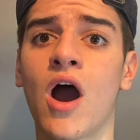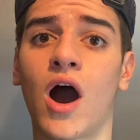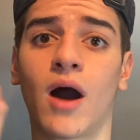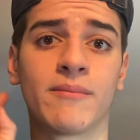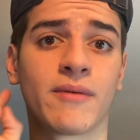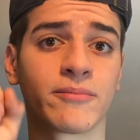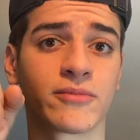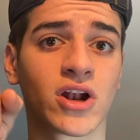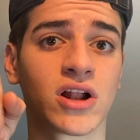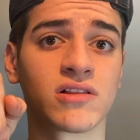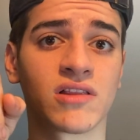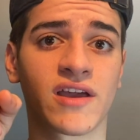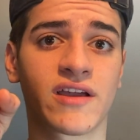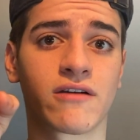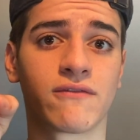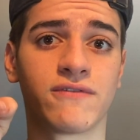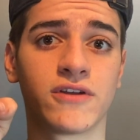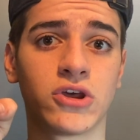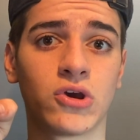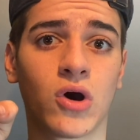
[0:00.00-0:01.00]
I'm gonna link
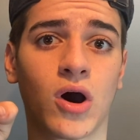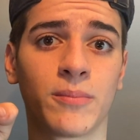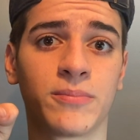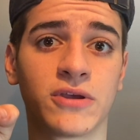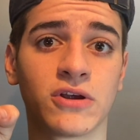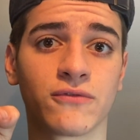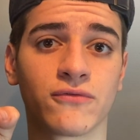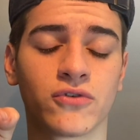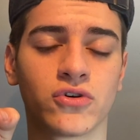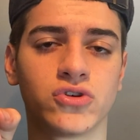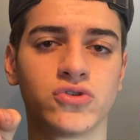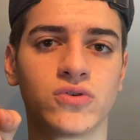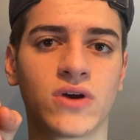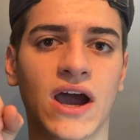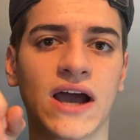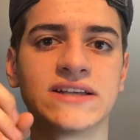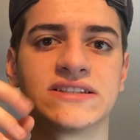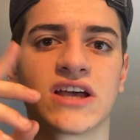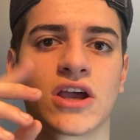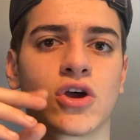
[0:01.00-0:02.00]
a video up here for you
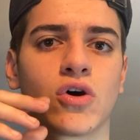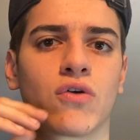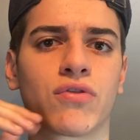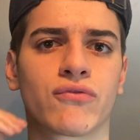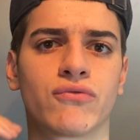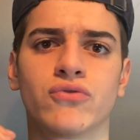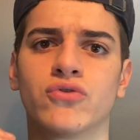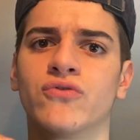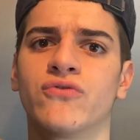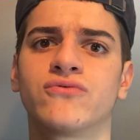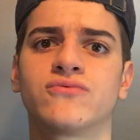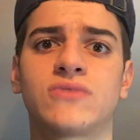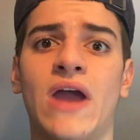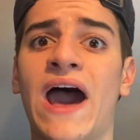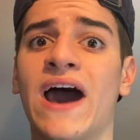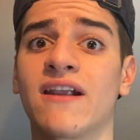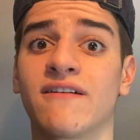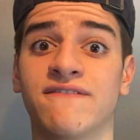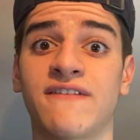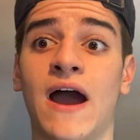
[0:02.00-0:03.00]
guys. I go through
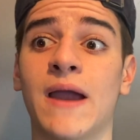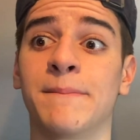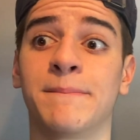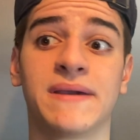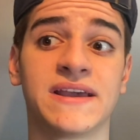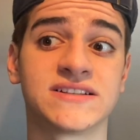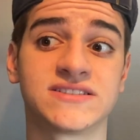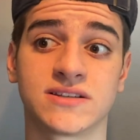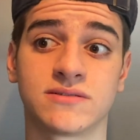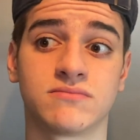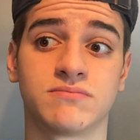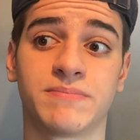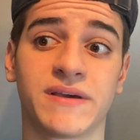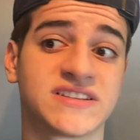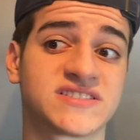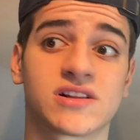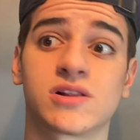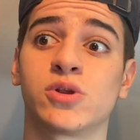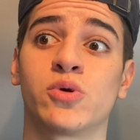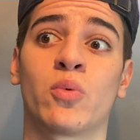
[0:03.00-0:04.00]
how to find bids and
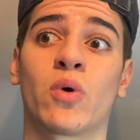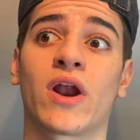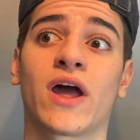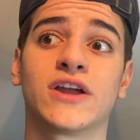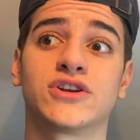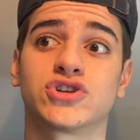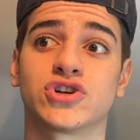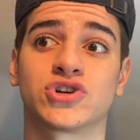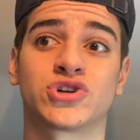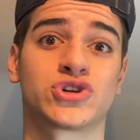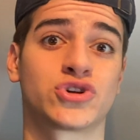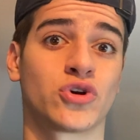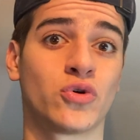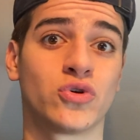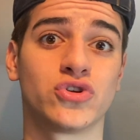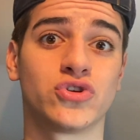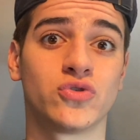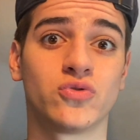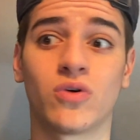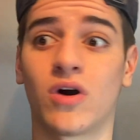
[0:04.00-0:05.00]
basically what I just
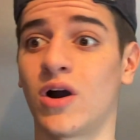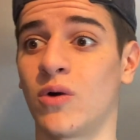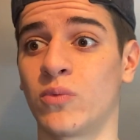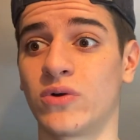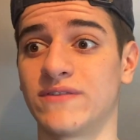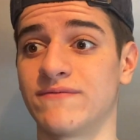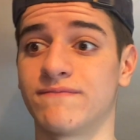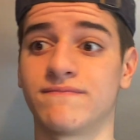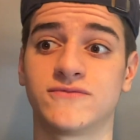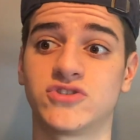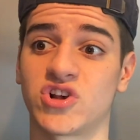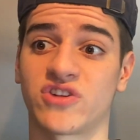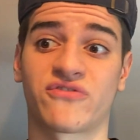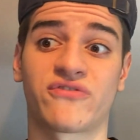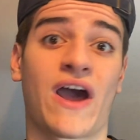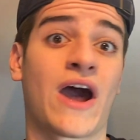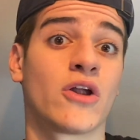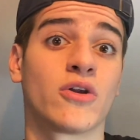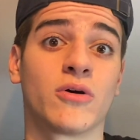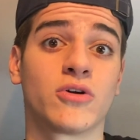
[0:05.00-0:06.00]
showed you. We just
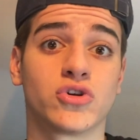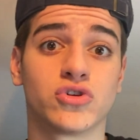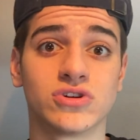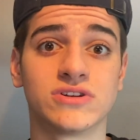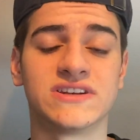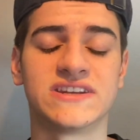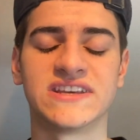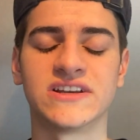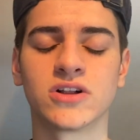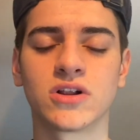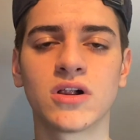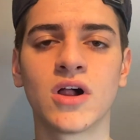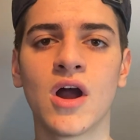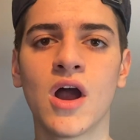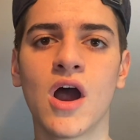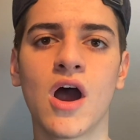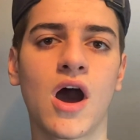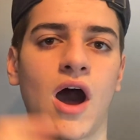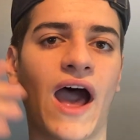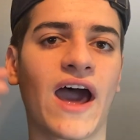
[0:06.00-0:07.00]
found a good deal,
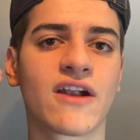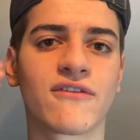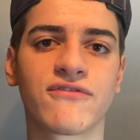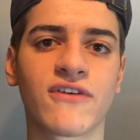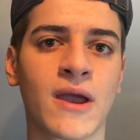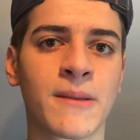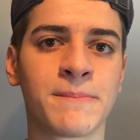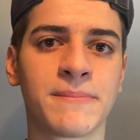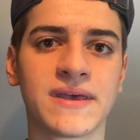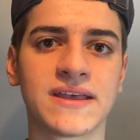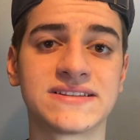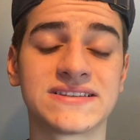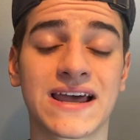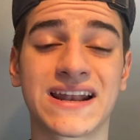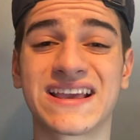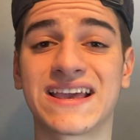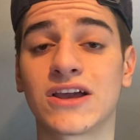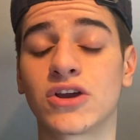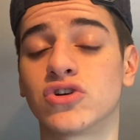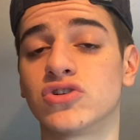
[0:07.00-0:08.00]
how to find bids, how
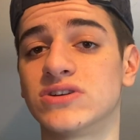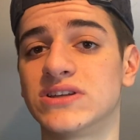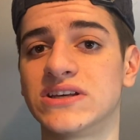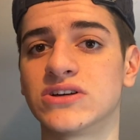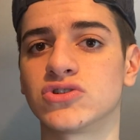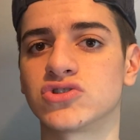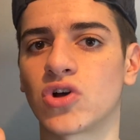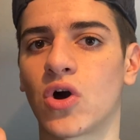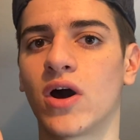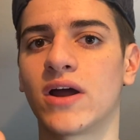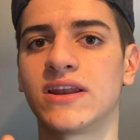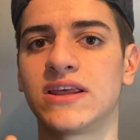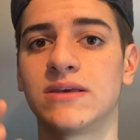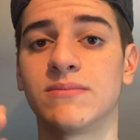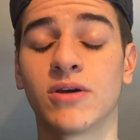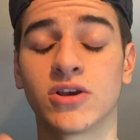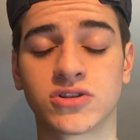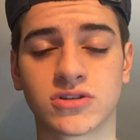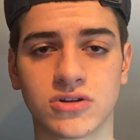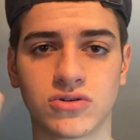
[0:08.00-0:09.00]
to get good deals on
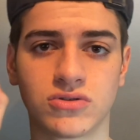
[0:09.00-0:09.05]
eBay. So